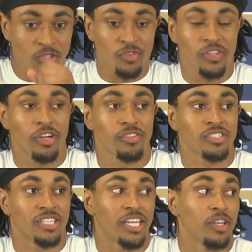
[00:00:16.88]
really
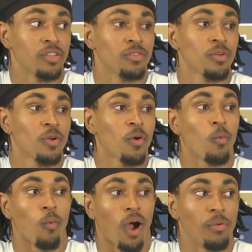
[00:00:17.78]
understand
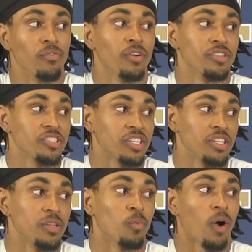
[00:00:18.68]
why we run the
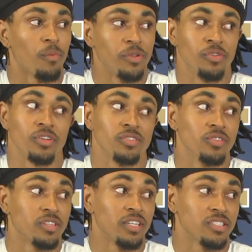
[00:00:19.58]
scheme, why we do those
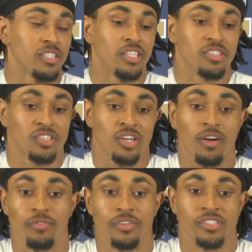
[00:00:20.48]
little things in each
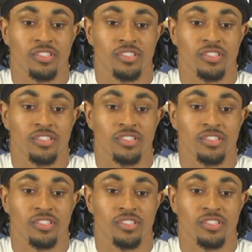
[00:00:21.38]
coverage.